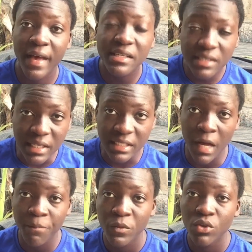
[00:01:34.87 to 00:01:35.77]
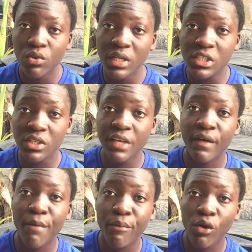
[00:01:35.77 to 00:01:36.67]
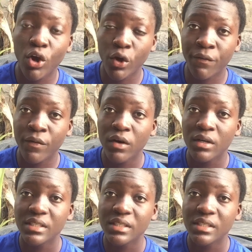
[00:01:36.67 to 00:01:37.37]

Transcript: first litter, you need to give her a period of